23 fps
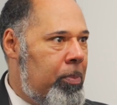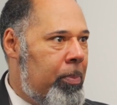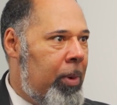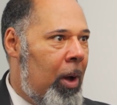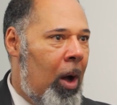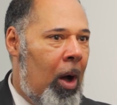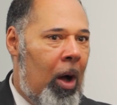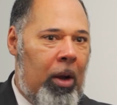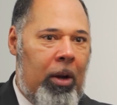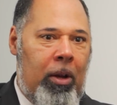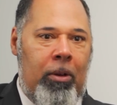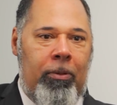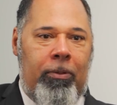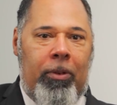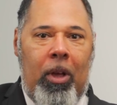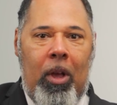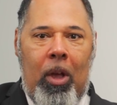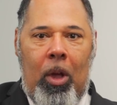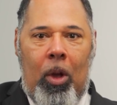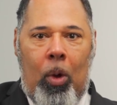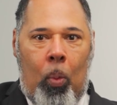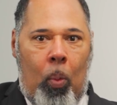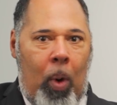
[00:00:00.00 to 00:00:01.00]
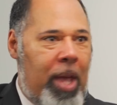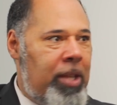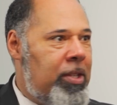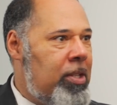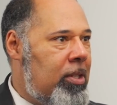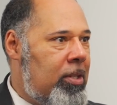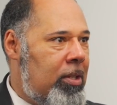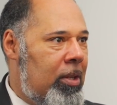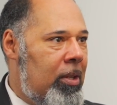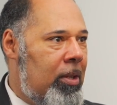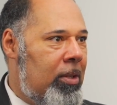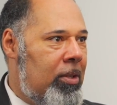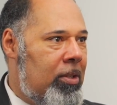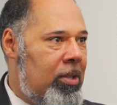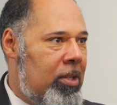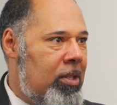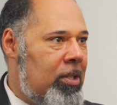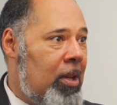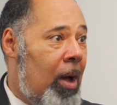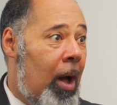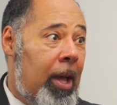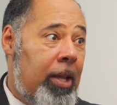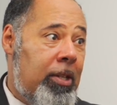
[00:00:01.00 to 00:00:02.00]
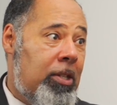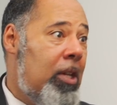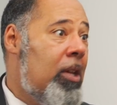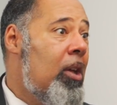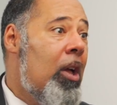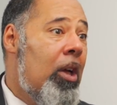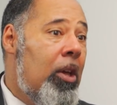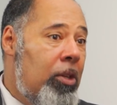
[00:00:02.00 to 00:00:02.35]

part of Western society.